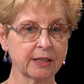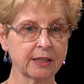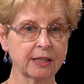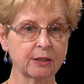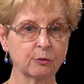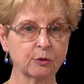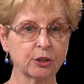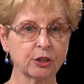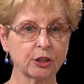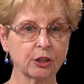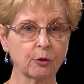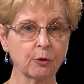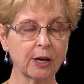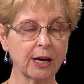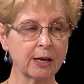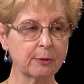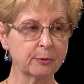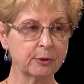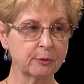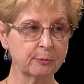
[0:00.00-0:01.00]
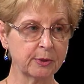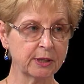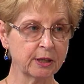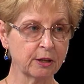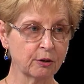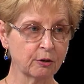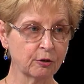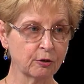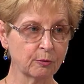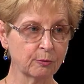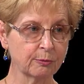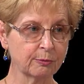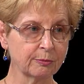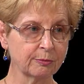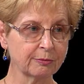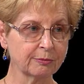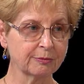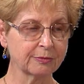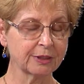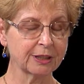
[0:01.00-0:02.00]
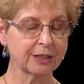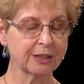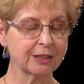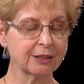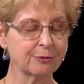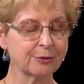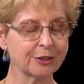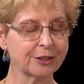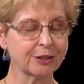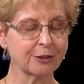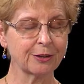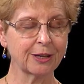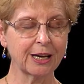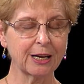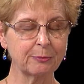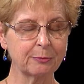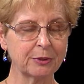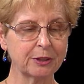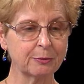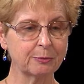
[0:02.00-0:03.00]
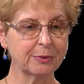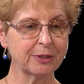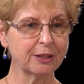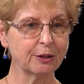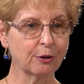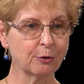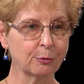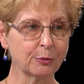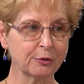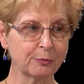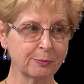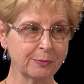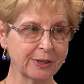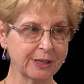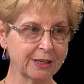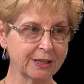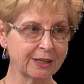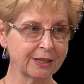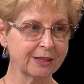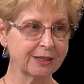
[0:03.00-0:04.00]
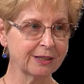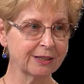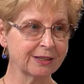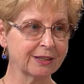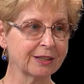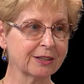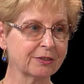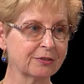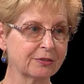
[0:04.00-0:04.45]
He was so happy to be home. He was so happy to be home with me, mm -hmm.